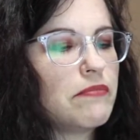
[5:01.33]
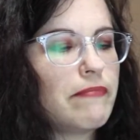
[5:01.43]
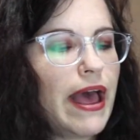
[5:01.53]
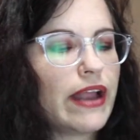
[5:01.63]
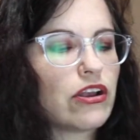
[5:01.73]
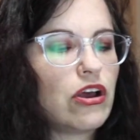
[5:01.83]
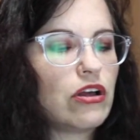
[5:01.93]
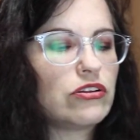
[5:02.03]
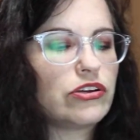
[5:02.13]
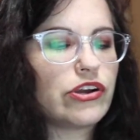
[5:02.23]
matte
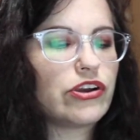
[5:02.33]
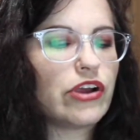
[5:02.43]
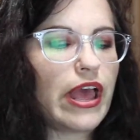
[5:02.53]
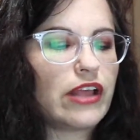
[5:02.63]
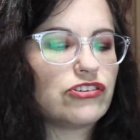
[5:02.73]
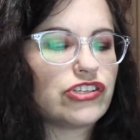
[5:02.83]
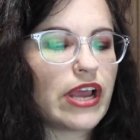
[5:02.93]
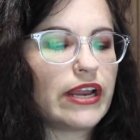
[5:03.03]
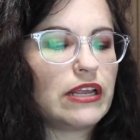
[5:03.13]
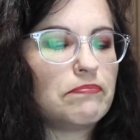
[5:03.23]
color and
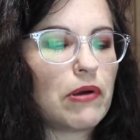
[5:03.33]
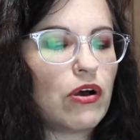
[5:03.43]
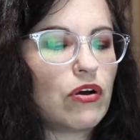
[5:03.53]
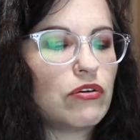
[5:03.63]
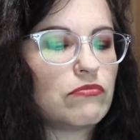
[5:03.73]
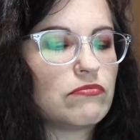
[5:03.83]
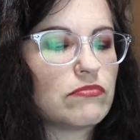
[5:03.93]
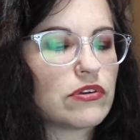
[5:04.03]
shiny balm